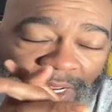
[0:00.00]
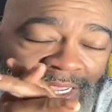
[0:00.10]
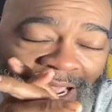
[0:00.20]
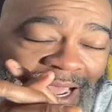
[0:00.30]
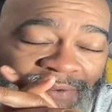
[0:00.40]

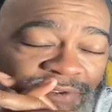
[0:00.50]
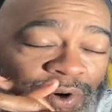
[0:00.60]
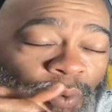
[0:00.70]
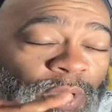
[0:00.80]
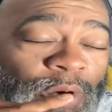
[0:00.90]
God, for the
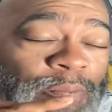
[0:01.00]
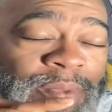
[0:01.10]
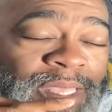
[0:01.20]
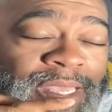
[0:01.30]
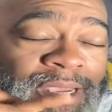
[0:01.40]
well
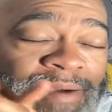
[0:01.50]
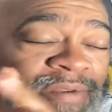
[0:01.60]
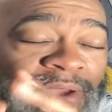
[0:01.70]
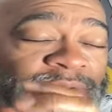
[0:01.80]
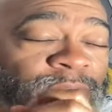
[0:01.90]
being of
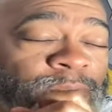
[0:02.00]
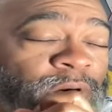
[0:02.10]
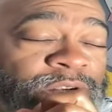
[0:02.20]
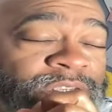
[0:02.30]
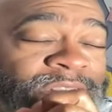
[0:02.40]
every
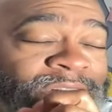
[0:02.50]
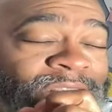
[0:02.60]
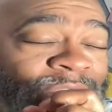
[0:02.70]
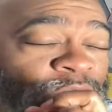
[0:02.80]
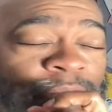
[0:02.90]
person
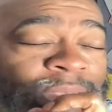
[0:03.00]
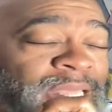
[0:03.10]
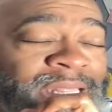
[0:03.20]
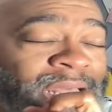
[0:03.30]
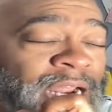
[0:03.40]
that will be
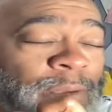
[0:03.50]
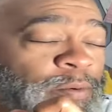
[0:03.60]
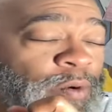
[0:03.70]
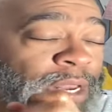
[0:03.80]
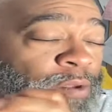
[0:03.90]
in that
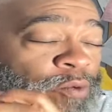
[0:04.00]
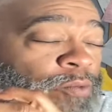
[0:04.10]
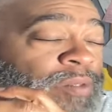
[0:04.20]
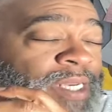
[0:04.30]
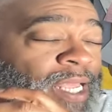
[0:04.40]
operating
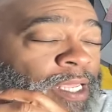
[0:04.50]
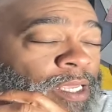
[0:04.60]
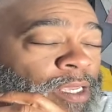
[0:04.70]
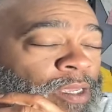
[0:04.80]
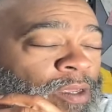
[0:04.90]
room today.
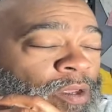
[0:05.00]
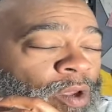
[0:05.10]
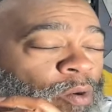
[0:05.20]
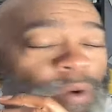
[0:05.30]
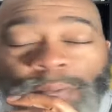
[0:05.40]

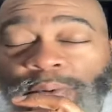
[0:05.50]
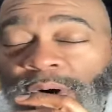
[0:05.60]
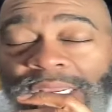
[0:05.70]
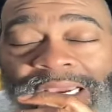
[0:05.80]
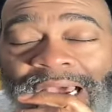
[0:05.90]
We
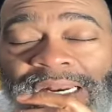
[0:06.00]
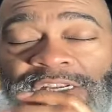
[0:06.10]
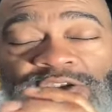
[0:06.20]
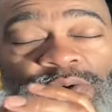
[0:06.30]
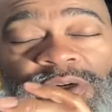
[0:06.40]
pray, God,
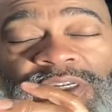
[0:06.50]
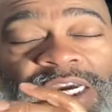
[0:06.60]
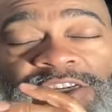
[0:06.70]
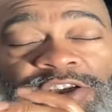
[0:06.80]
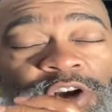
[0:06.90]
that you would
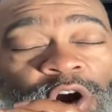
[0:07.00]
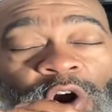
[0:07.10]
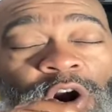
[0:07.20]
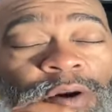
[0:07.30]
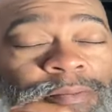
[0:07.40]
touch the
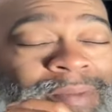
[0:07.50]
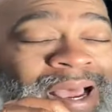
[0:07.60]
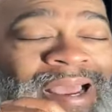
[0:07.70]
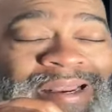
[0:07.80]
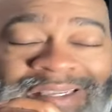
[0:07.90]
heart, mind, and